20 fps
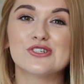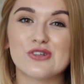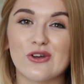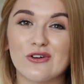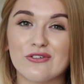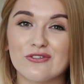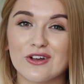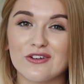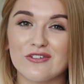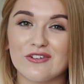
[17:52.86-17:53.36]

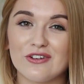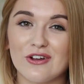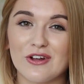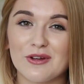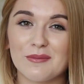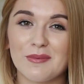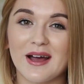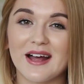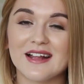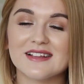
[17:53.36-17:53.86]
soft cover
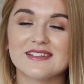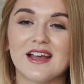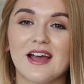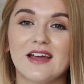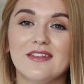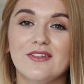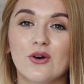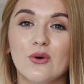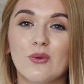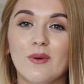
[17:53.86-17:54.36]
notepads.
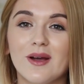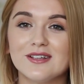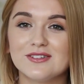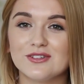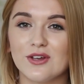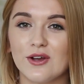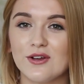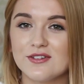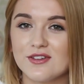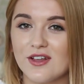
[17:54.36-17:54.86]
They're
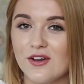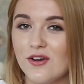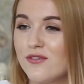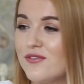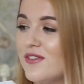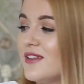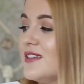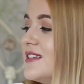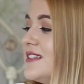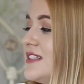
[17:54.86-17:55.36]
always so
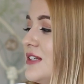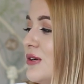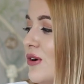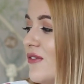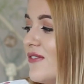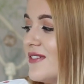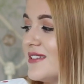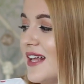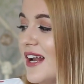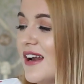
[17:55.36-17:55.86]
soft. This has still
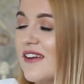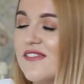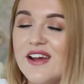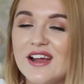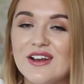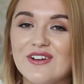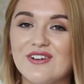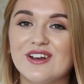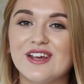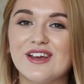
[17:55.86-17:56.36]
got the
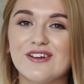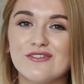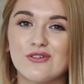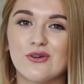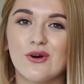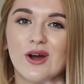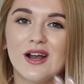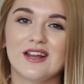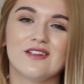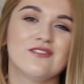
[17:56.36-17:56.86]
cellophane on it
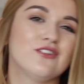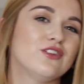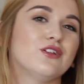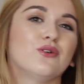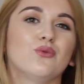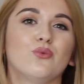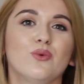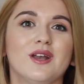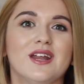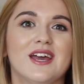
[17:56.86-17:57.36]
for any of you
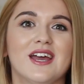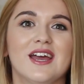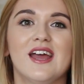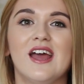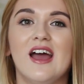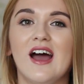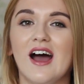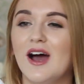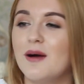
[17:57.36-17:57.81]
that win it.